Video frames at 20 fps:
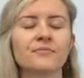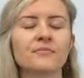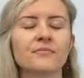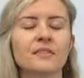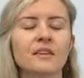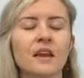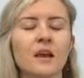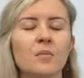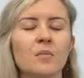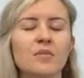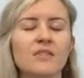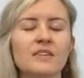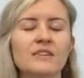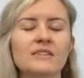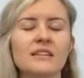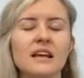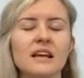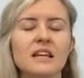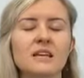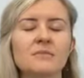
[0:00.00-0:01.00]
And with this
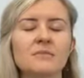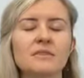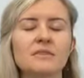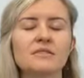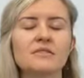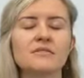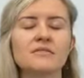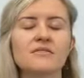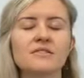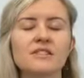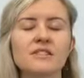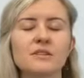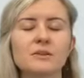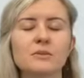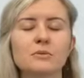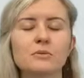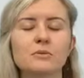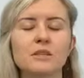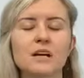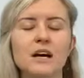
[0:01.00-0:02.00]
element of
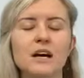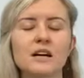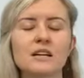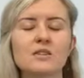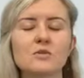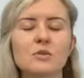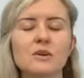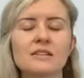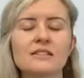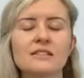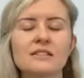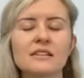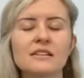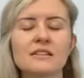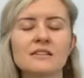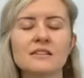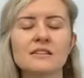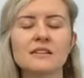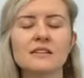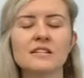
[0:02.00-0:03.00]
physical touch, we're
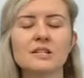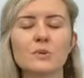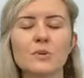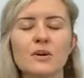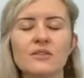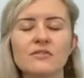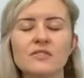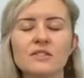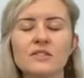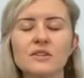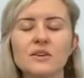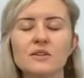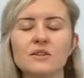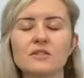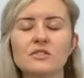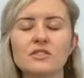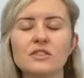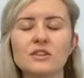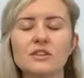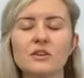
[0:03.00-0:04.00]
signaling to our
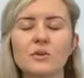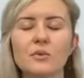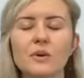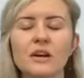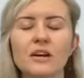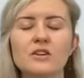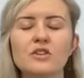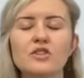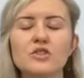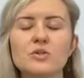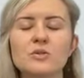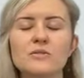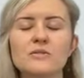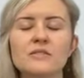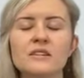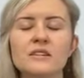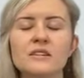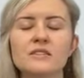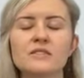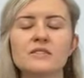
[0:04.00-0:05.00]
physiology that we are
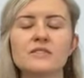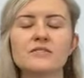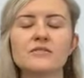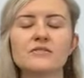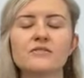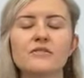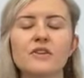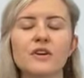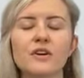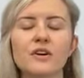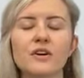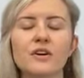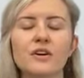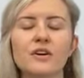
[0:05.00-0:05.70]
choosing to defer